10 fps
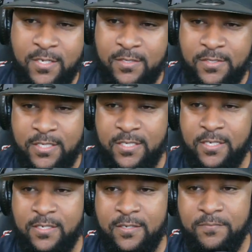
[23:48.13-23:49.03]
the
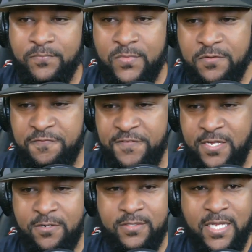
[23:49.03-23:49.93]
uh the
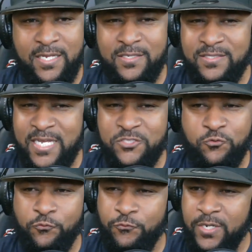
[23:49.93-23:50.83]
fear thing because that's
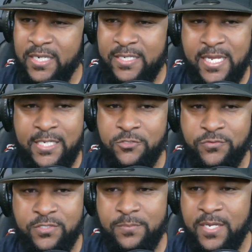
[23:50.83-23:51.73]
really
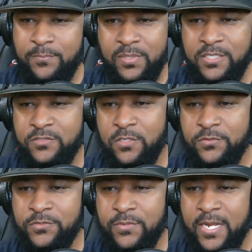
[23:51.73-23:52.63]
dangerous man please don't
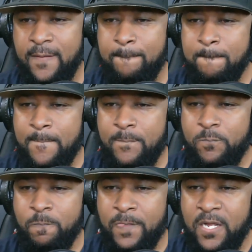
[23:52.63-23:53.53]
do that
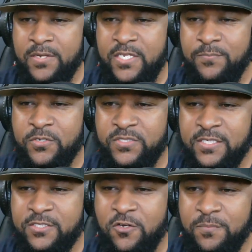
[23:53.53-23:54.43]
uh debo
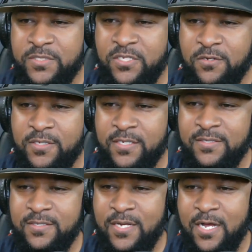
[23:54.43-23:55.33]
says coma
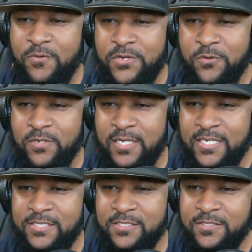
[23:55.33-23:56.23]
talking our noah
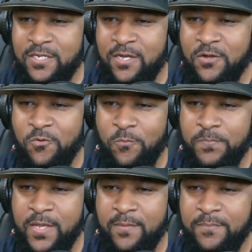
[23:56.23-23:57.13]
legends uh, uh,
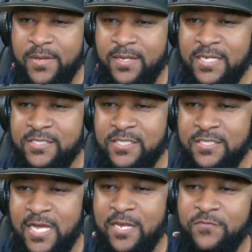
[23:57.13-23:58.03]
uh, let's see
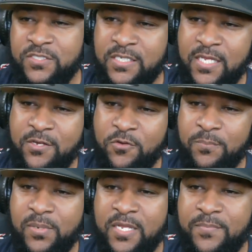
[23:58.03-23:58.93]
donovan said they know the
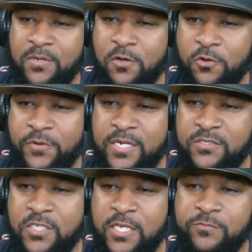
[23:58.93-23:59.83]
playbook already
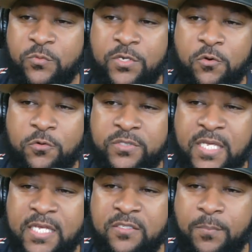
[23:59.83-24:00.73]
schemes with no
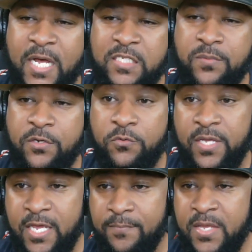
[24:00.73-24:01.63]
otas and possibly no
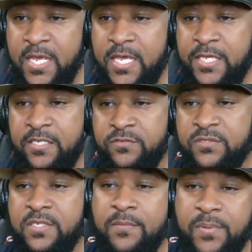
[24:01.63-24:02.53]
camp it gives
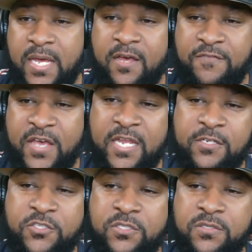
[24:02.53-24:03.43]
us an
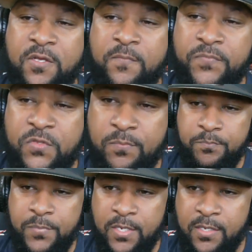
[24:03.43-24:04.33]
advantages to
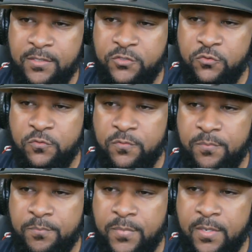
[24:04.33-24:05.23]
uh to
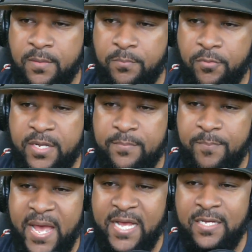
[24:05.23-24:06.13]
uh, bring
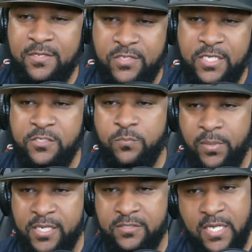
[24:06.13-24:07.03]
back these
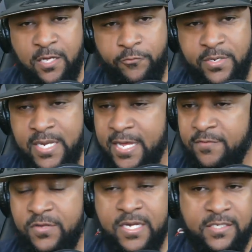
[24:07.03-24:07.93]
players i agree
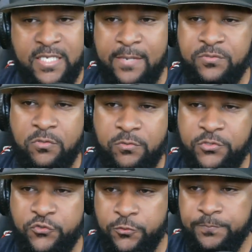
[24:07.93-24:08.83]
donovan that's absolutely
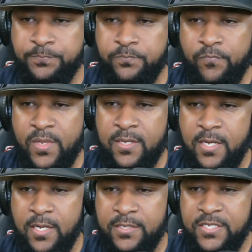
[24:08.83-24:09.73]
true
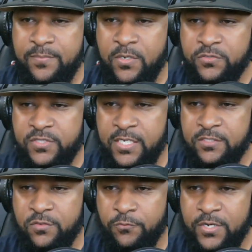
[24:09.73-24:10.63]
uh, Debo
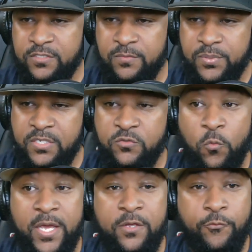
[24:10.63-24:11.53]
says, rest in peace,
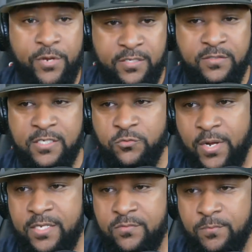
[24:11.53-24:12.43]
Wayne Reese. That's
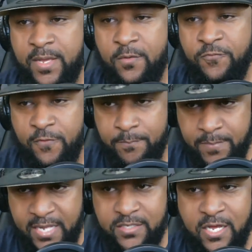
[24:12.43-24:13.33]
right, from
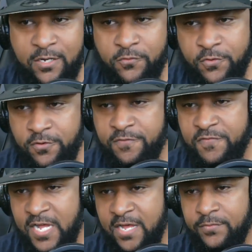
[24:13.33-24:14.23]
McDonogh
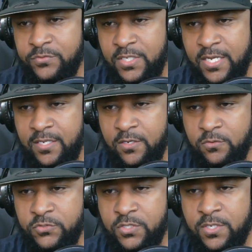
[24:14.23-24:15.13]
35. He was the head
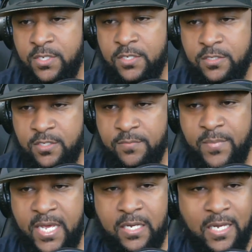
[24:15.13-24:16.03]
coach. Good
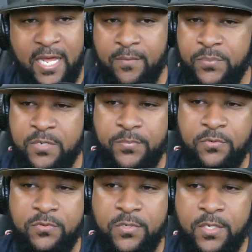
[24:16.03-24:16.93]
man. A lot of
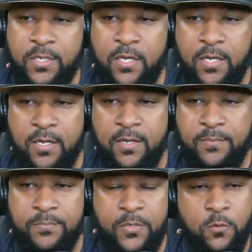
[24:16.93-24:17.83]
people uh,
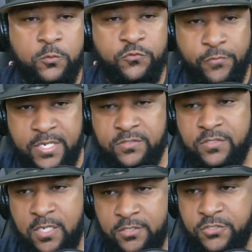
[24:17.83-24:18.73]
Coach Reese
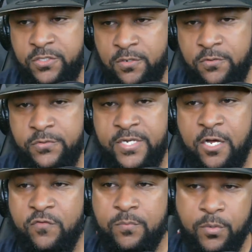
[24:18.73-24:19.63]
touched on.
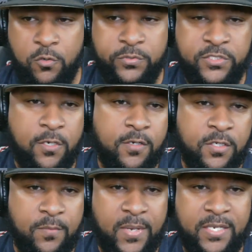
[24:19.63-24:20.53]
Delvin Breaux was
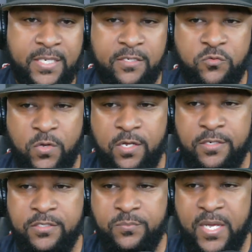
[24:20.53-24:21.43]
talking about that as well
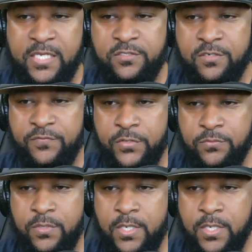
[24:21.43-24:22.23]
in his past interview.